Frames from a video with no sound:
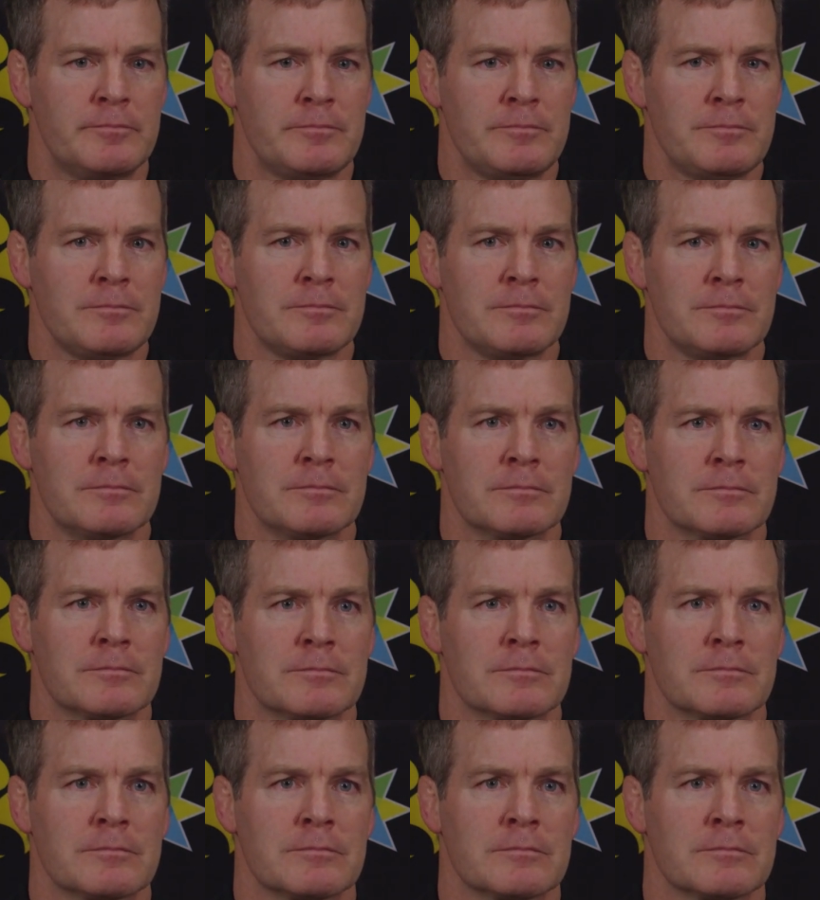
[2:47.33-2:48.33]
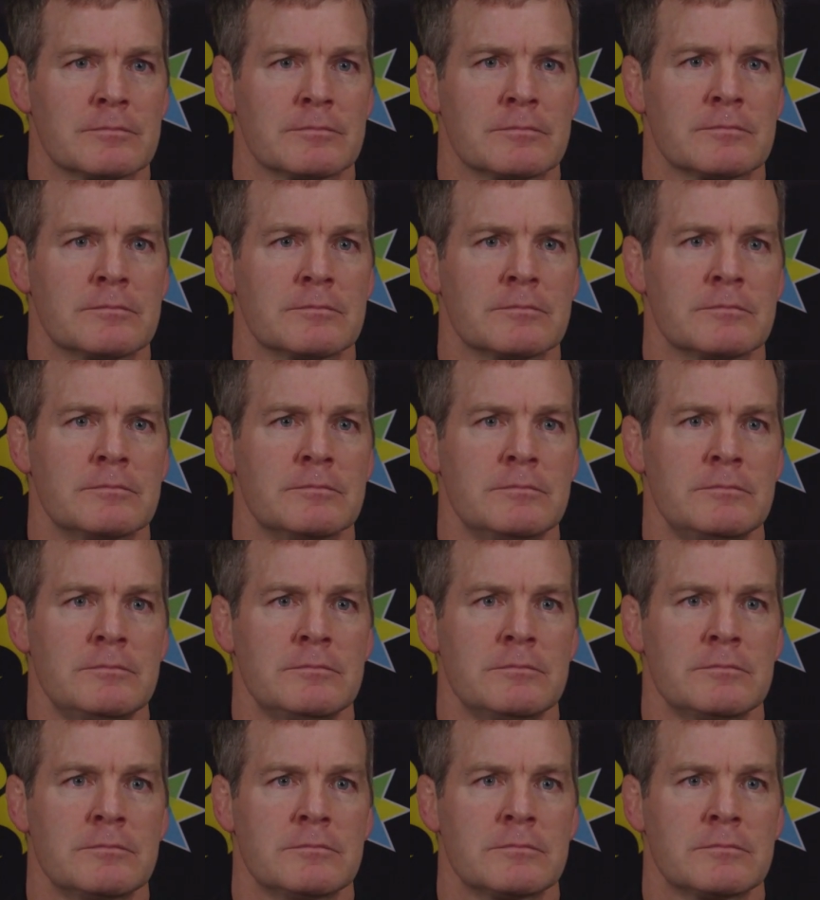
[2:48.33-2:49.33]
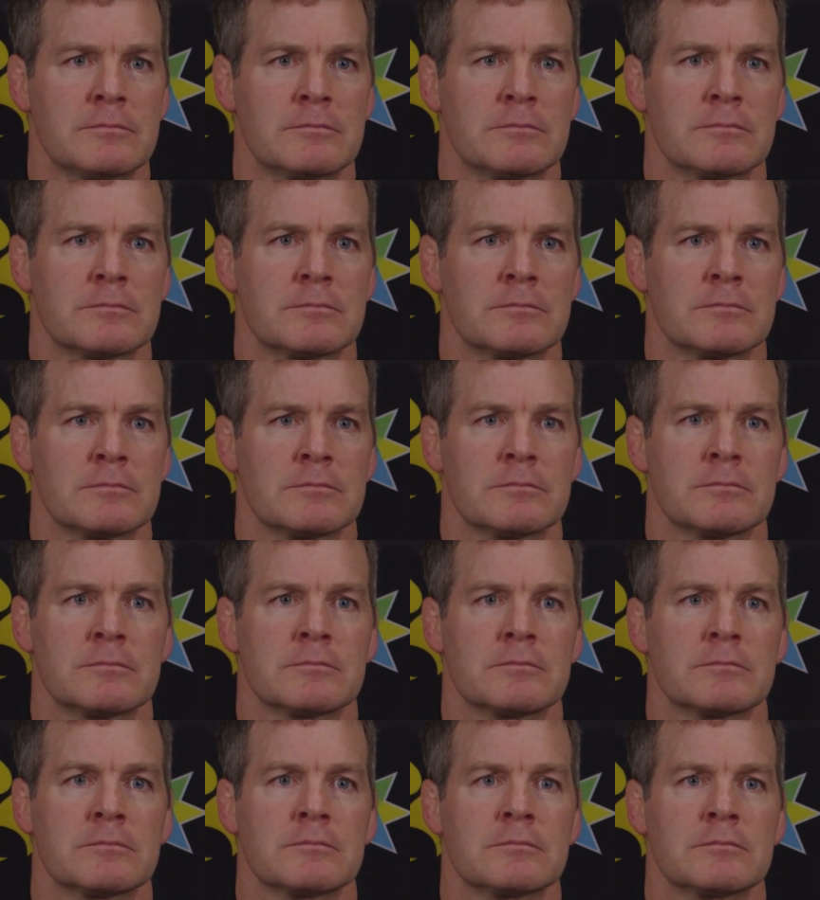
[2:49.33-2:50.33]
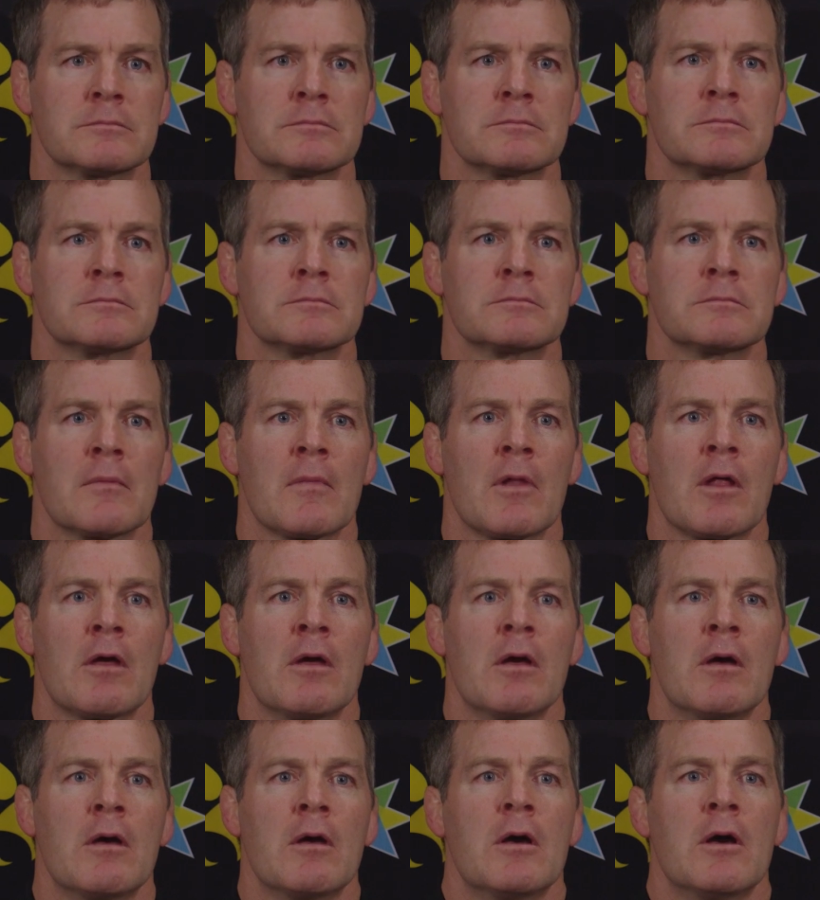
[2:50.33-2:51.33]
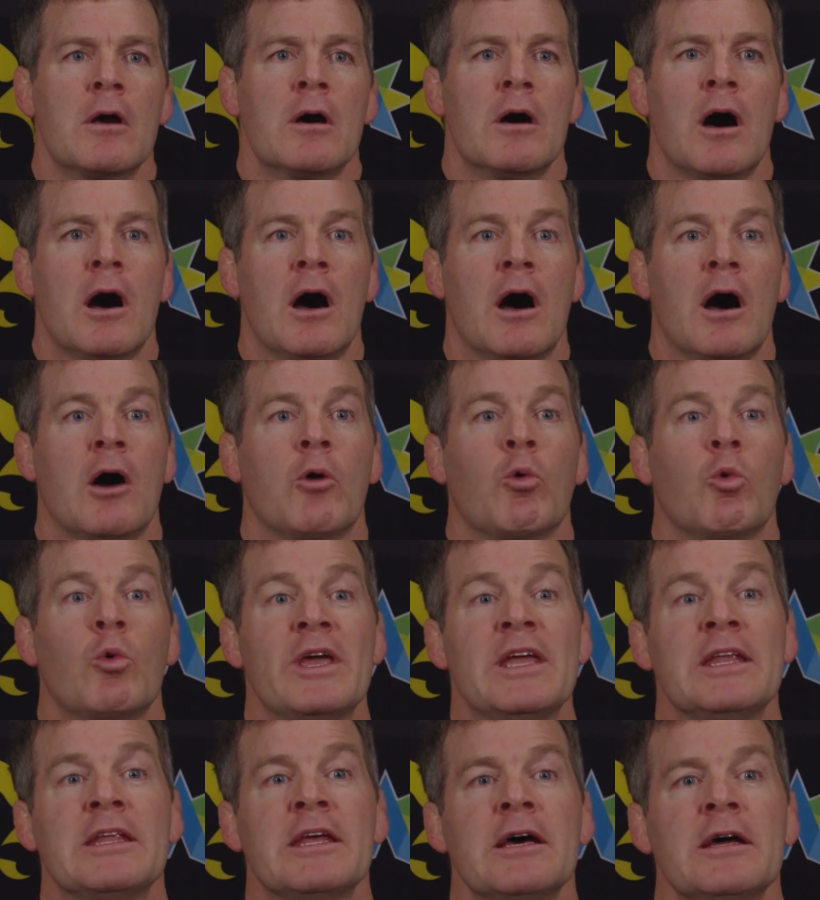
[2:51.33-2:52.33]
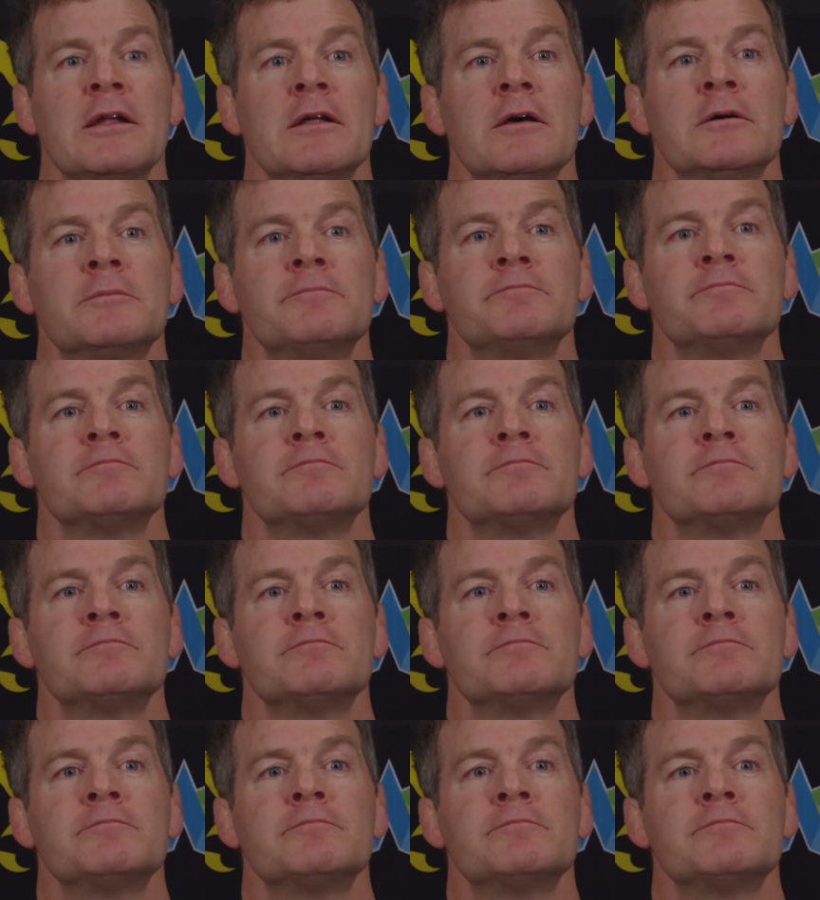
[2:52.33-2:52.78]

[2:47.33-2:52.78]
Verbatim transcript: You scored a lot of takedowns on low level shots. Was that by design? Uh, we did.